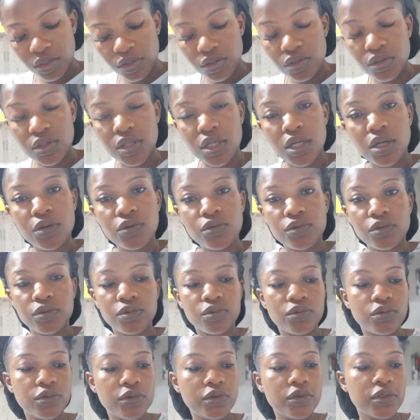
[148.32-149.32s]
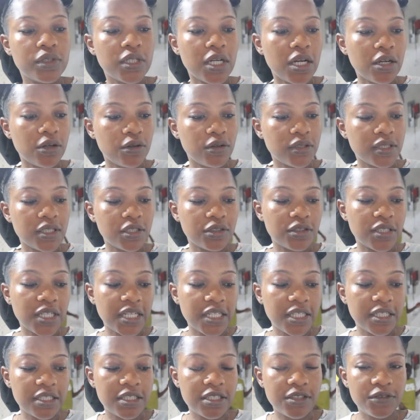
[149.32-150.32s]
So now we now got
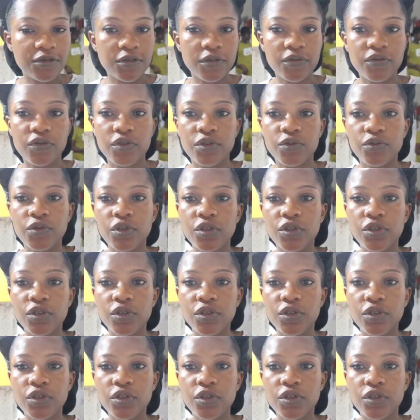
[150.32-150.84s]
alternative of